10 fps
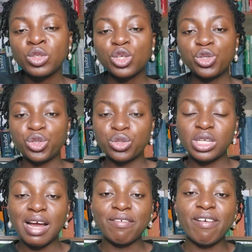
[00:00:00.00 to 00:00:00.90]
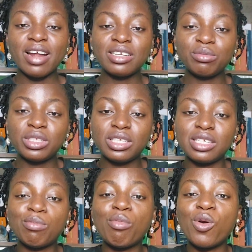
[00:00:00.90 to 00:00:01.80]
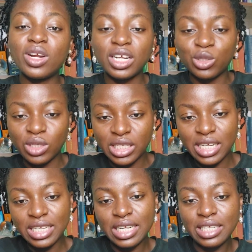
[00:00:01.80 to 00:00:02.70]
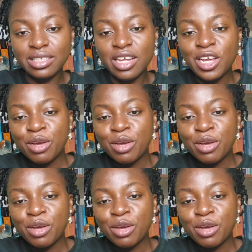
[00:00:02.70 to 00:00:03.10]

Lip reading: You shouldn't have run the business more than 28 days